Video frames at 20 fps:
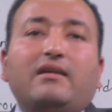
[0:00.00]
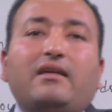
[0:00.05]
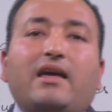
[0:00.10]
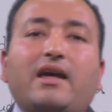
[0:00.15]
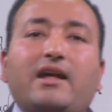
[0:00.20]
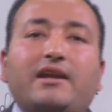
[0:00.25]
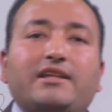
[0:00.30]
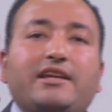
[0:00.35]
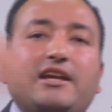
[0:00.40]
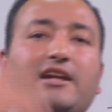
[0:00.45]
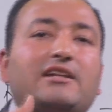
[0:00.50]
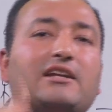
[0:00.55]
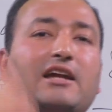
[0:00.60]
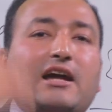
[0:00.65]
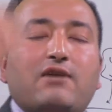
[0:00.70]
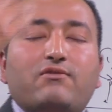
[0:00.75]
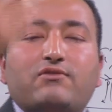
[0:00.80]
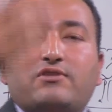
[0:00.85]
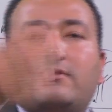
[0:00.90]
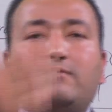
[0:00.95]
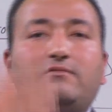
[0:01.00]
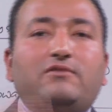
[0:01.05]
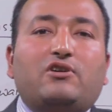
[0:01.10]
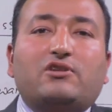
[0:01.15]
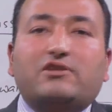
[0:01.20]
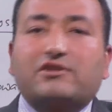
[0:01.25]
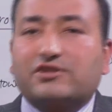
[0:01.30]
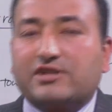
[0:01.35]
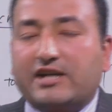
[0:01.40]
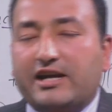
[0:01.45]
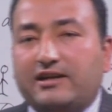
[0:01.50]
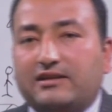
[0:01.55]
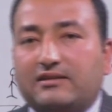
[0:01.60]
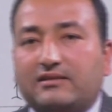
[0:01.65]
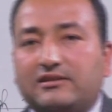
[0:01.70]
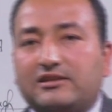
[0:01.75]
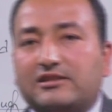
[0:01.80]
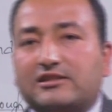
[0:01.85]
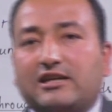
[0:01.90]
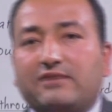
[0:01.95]
and get out of the other
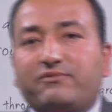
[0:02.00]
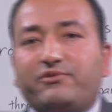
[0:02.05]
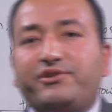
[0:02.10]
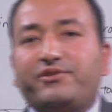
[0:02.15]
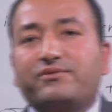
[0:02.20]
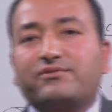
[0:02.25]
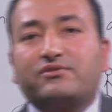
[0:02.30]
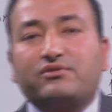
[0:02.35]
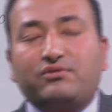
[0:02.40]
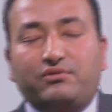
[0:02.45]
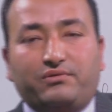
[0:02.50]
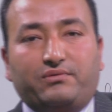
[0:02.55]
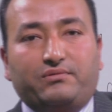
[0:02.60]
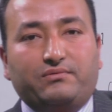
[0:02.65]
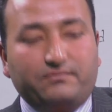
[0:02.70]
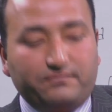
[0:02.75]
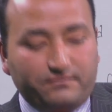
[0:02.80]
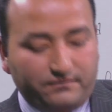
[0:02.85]
side. This time we use through.